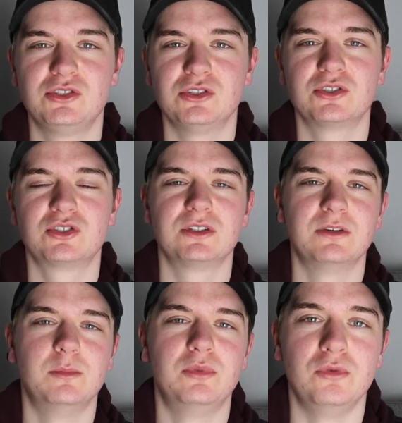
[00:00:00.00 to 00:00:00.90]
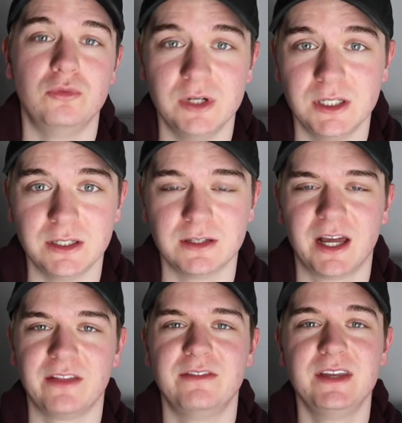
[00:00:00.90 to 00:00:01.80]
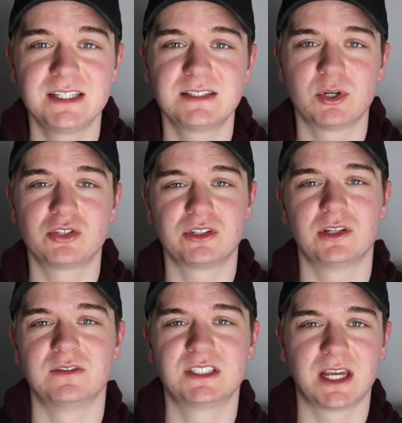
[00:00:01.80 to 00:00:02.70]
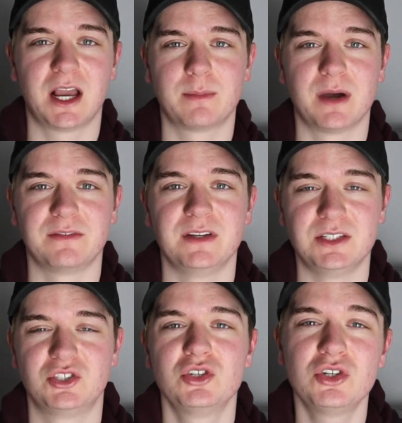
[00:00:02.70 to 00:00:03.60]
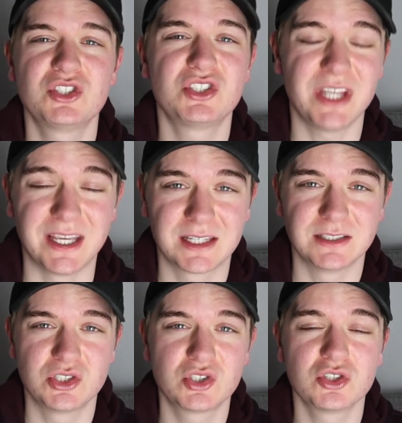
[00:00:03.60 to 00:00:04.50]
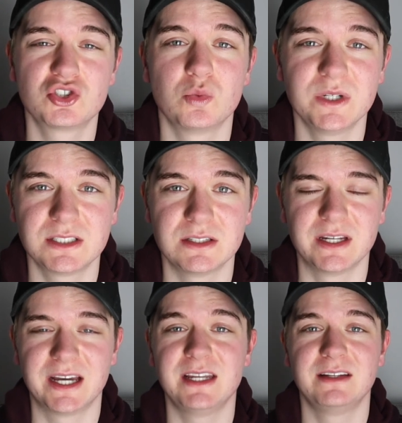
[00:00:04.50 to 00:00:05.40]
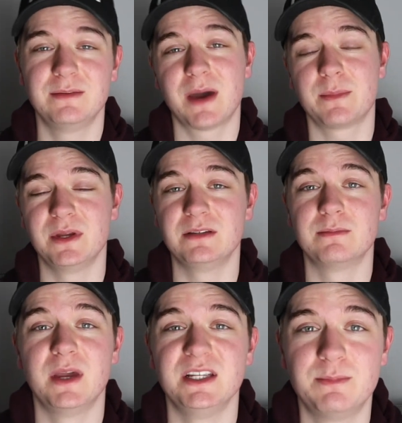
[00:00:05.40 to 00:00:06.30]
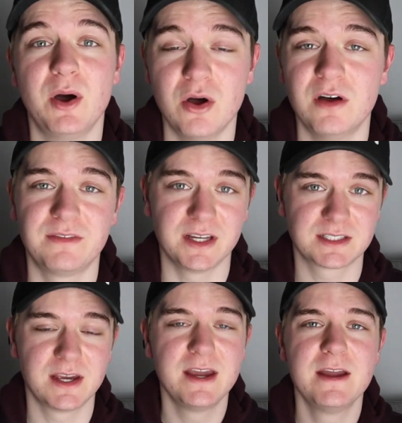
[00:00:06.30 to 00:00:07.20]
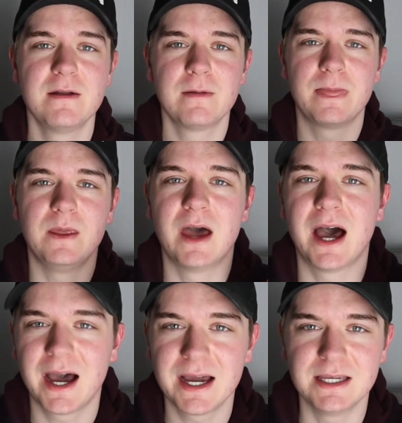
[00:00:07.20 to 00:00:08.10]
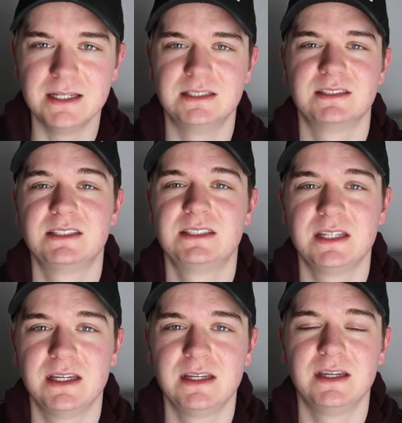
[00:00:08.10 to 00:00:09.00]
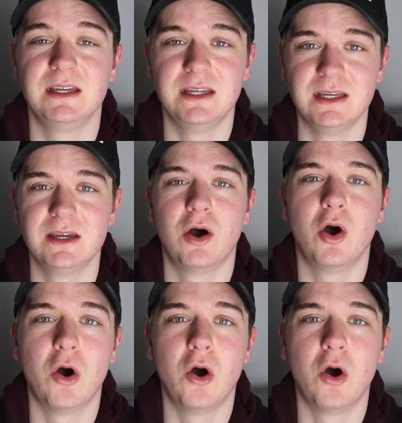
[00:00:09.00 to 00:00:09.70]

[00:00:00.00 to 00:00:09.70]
just brilliant. Like, this portrayal of a psychopath is so sick and so twisted, and in my opinion, is perfect. The eyes say it